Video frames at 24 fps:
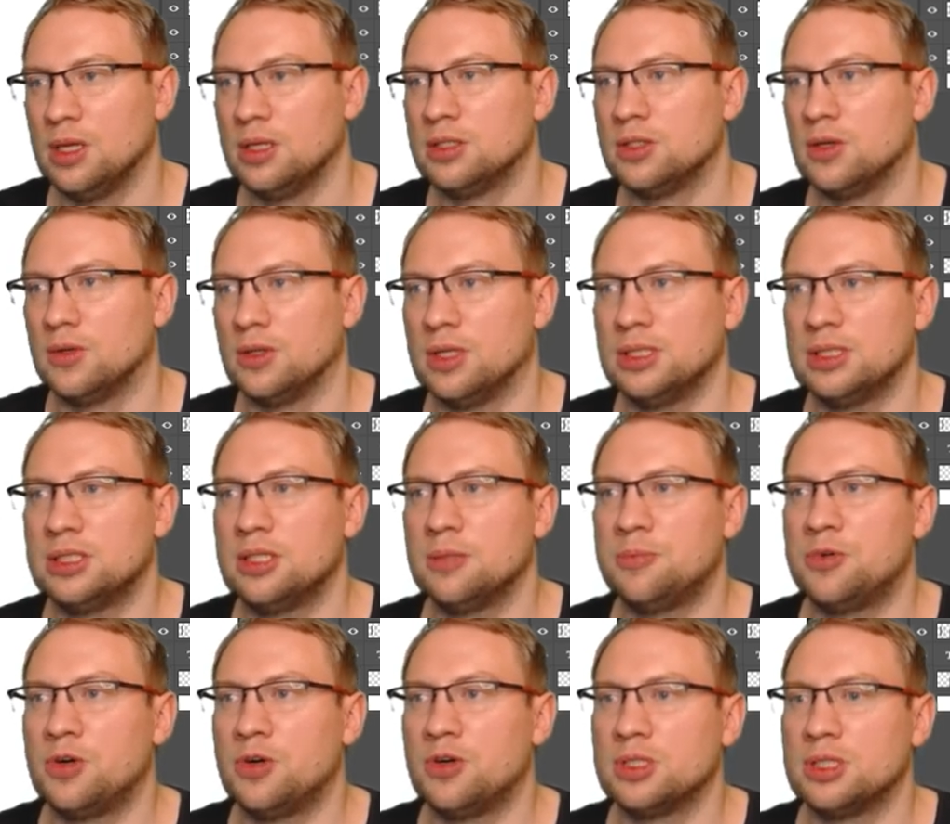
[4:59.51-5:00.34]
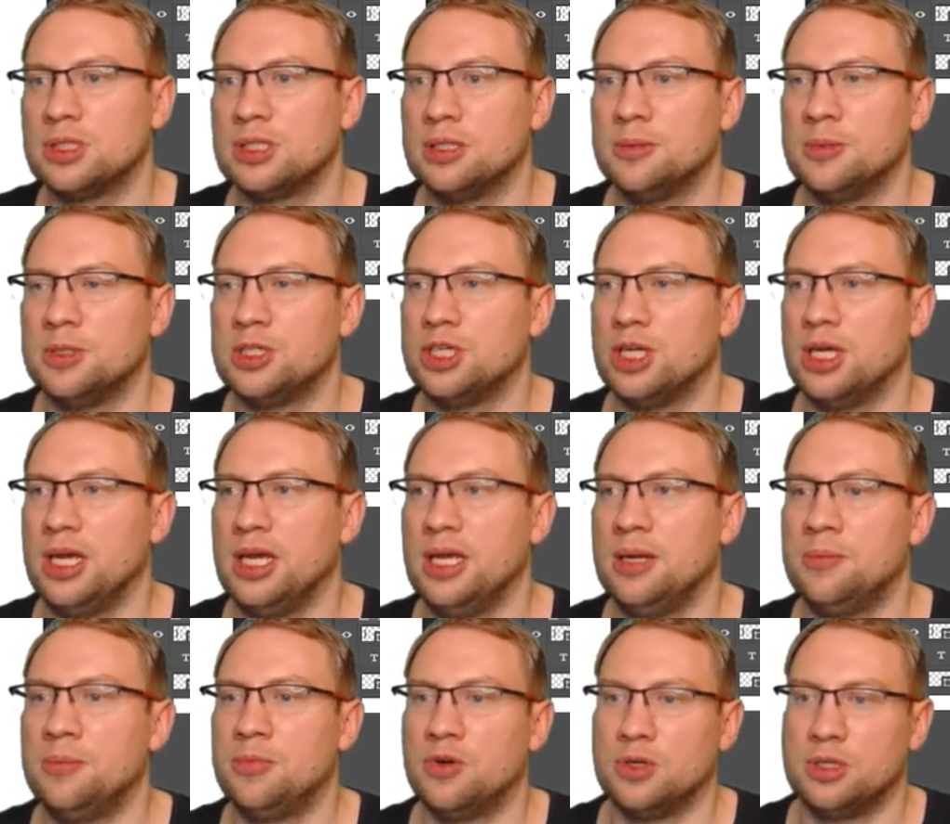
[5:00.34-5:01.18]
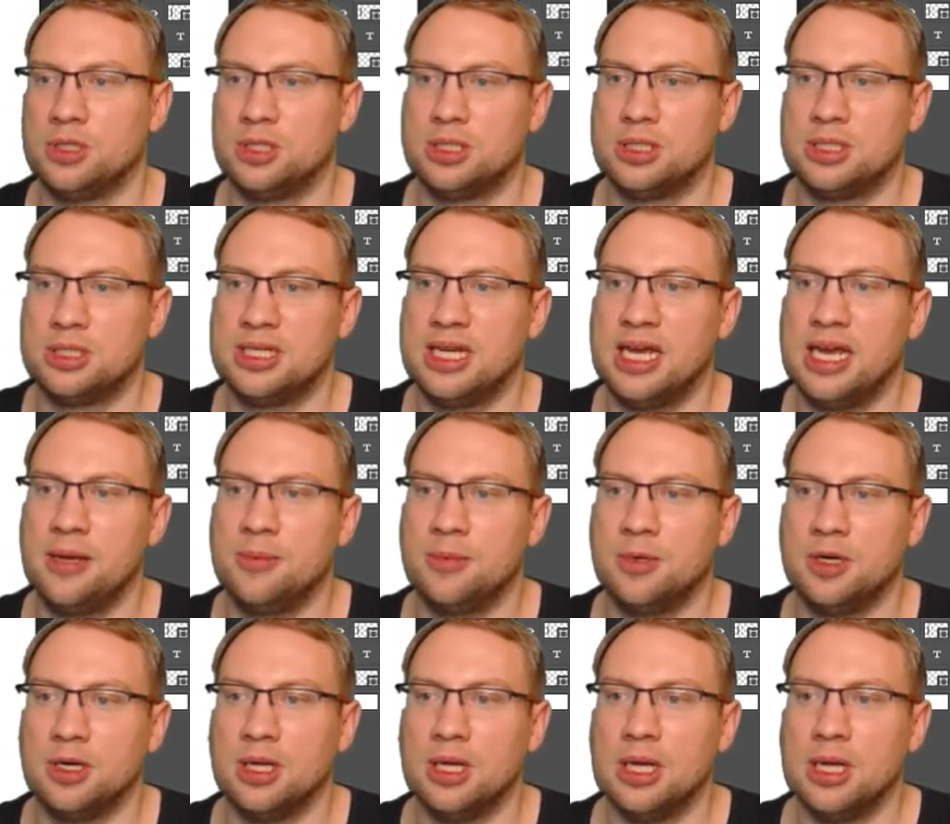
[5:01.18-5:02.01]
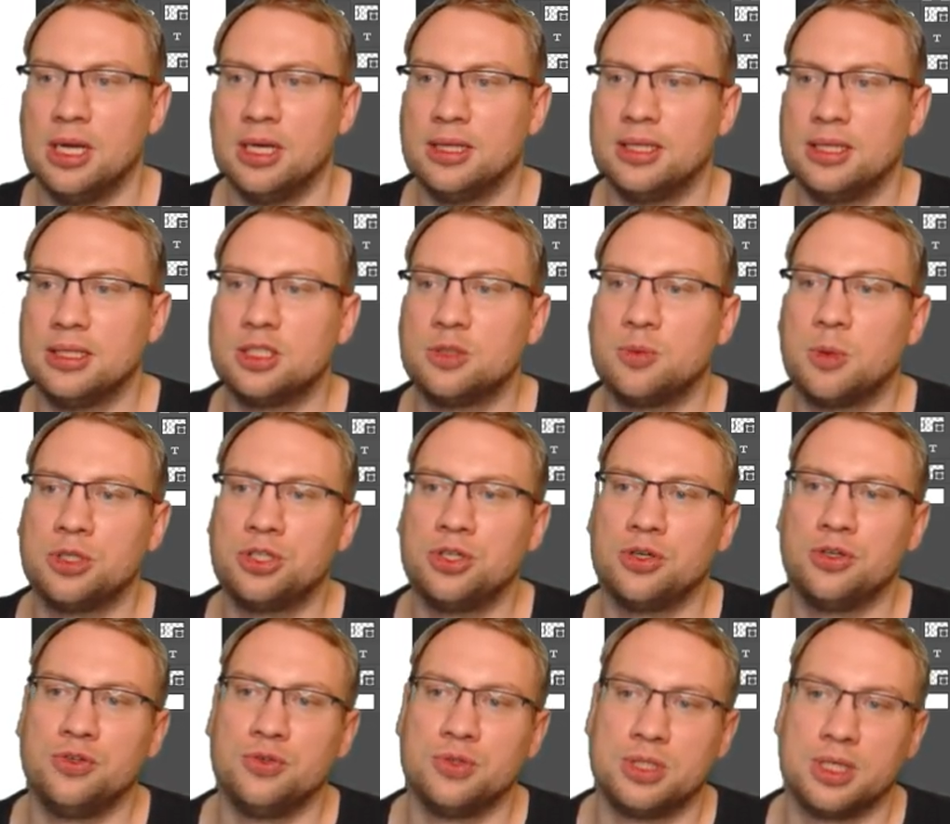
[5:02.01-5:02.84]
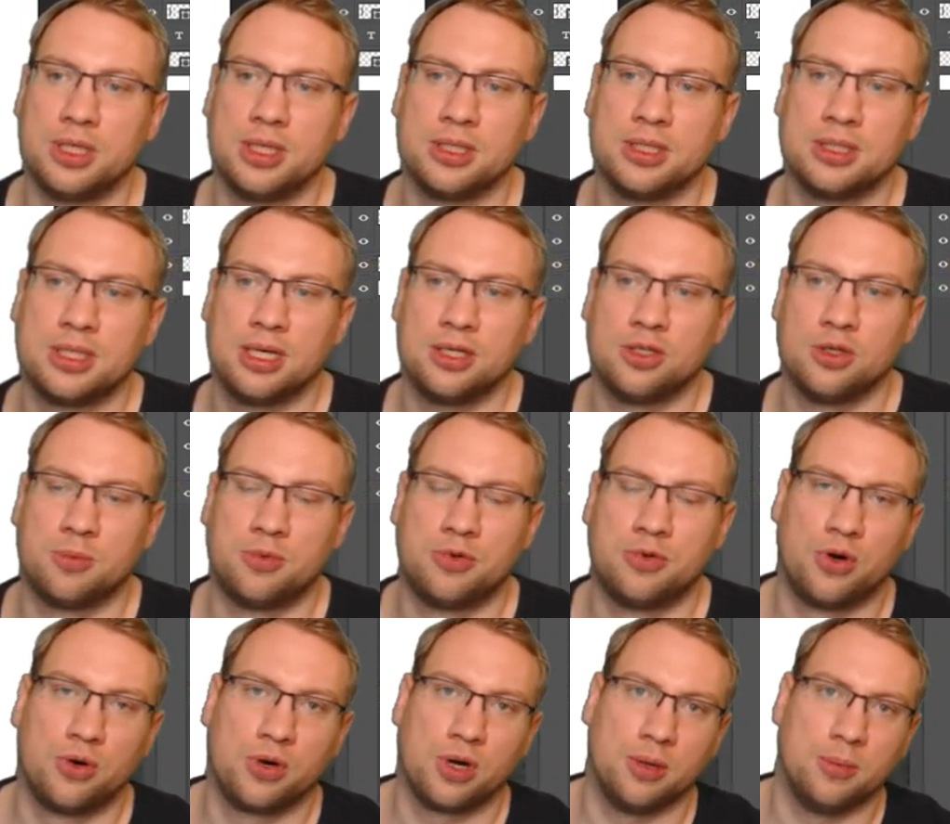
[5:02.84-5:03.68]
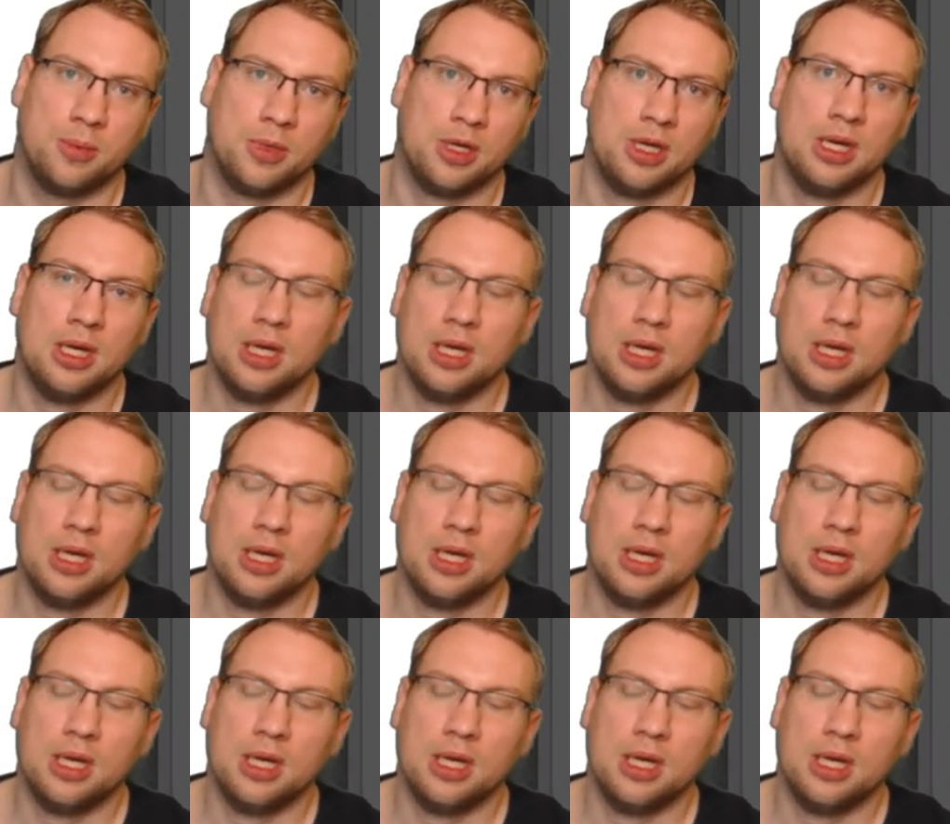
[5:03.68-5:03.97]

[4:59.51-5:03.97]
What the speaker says: So this is the process image input table. This is what you're using inside your program.